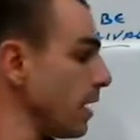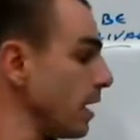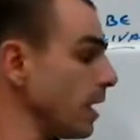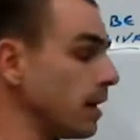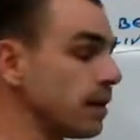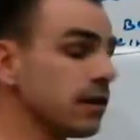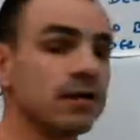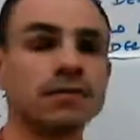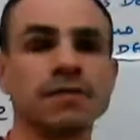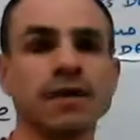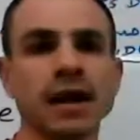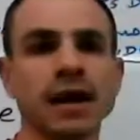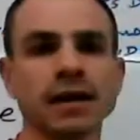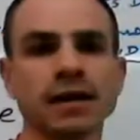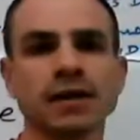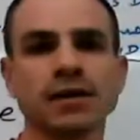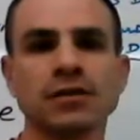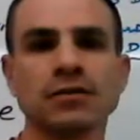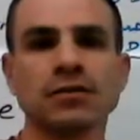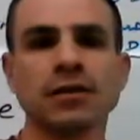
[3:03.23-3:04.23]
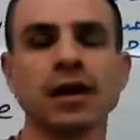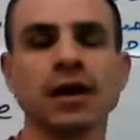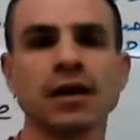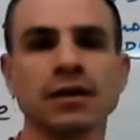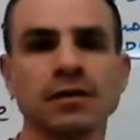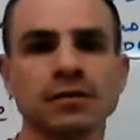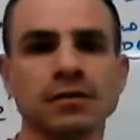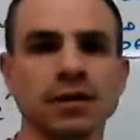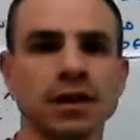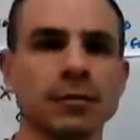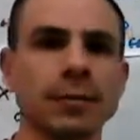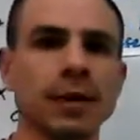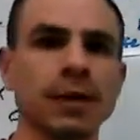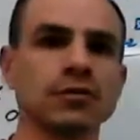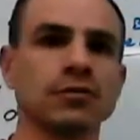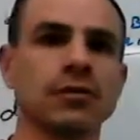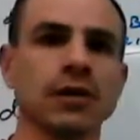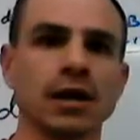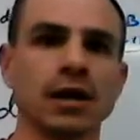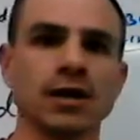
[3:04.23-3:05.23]
And then finally trig, because if you think about
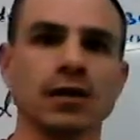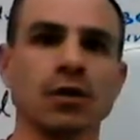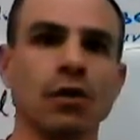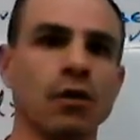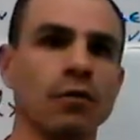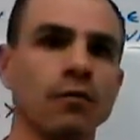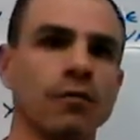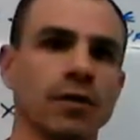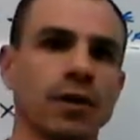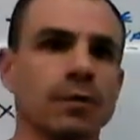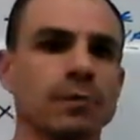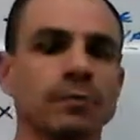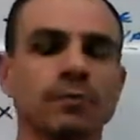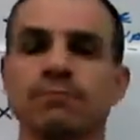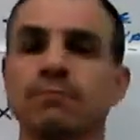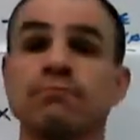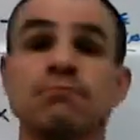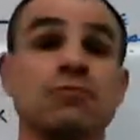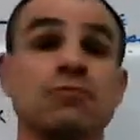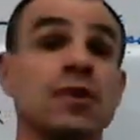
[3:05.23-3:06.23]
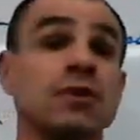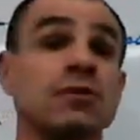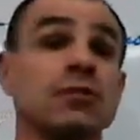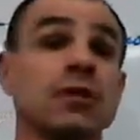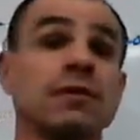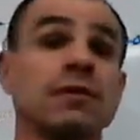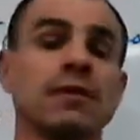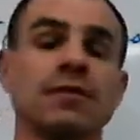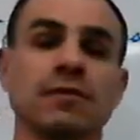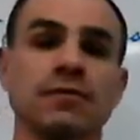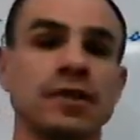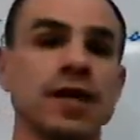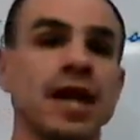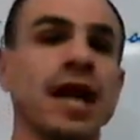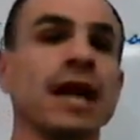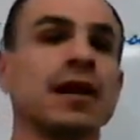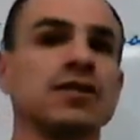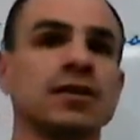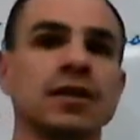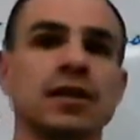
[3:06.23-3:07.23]
trig, you go from the derivative of
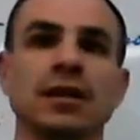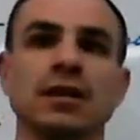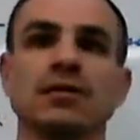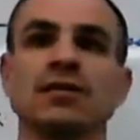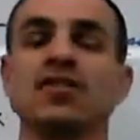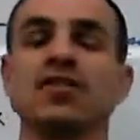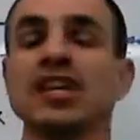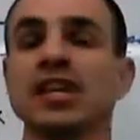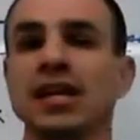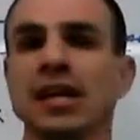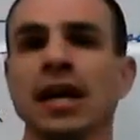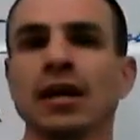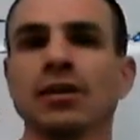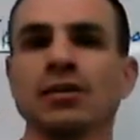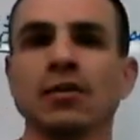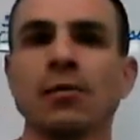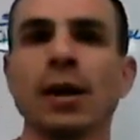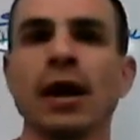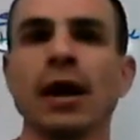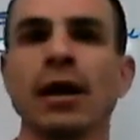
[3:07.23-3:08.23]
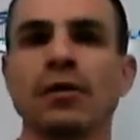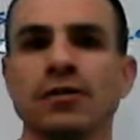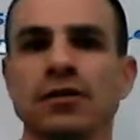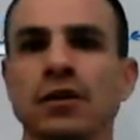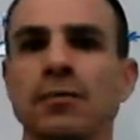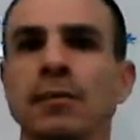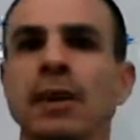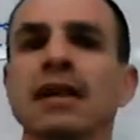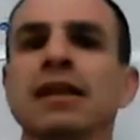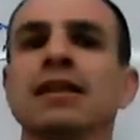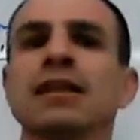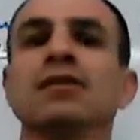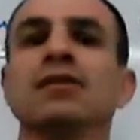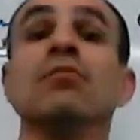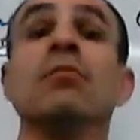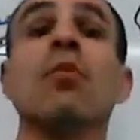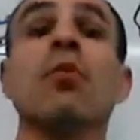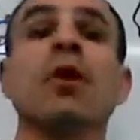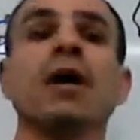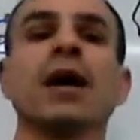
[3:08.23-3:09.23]
tangent is secant squared, so you're making things
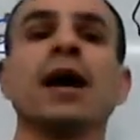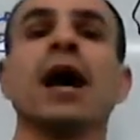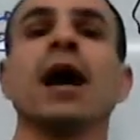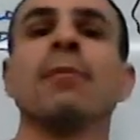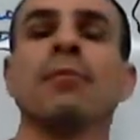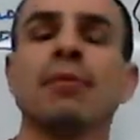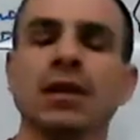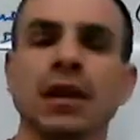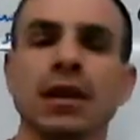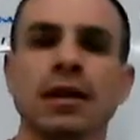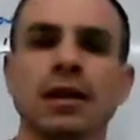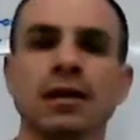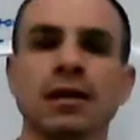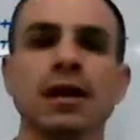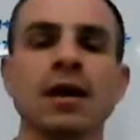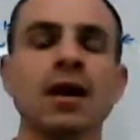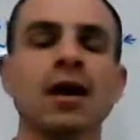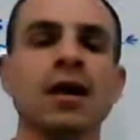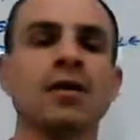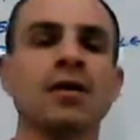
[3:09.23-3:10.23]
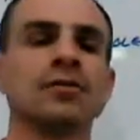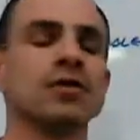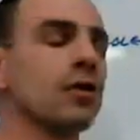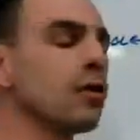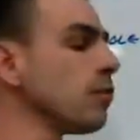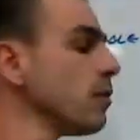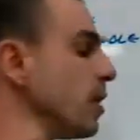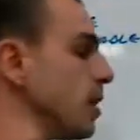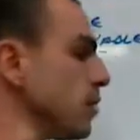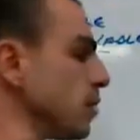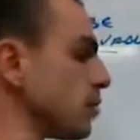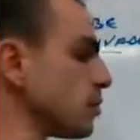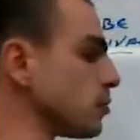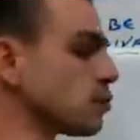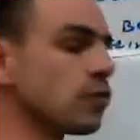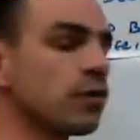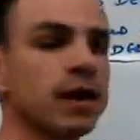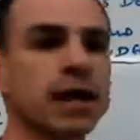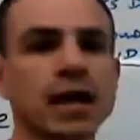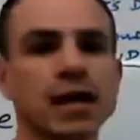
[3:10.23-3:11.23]
more complicated. So your
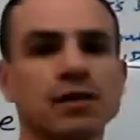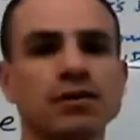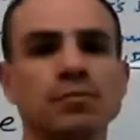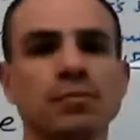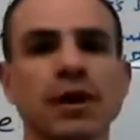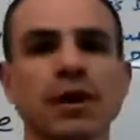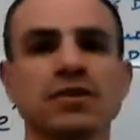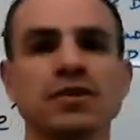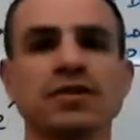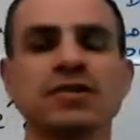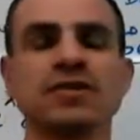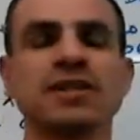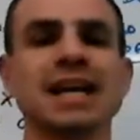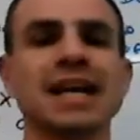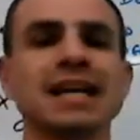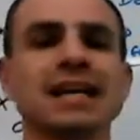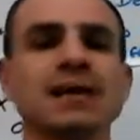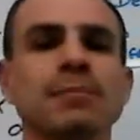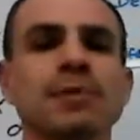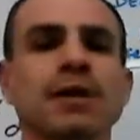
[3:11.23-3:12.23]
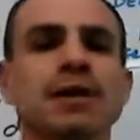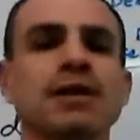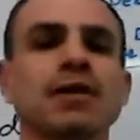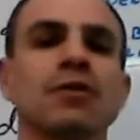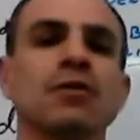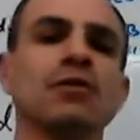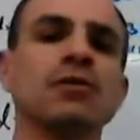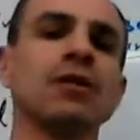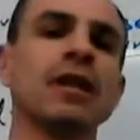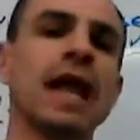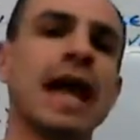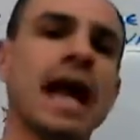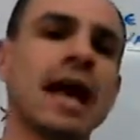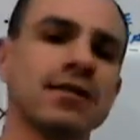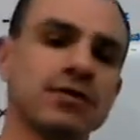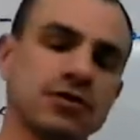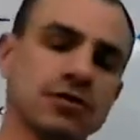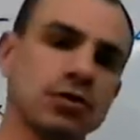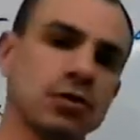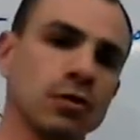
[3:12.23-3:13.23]
trig expressions tend to be your
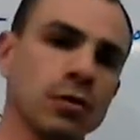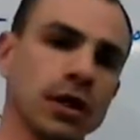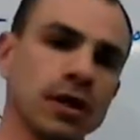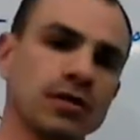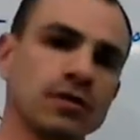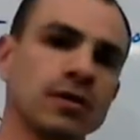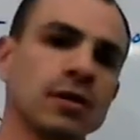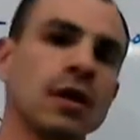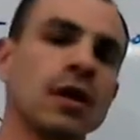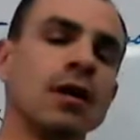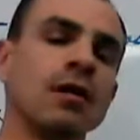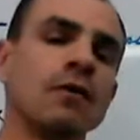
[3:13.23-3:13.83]
last choice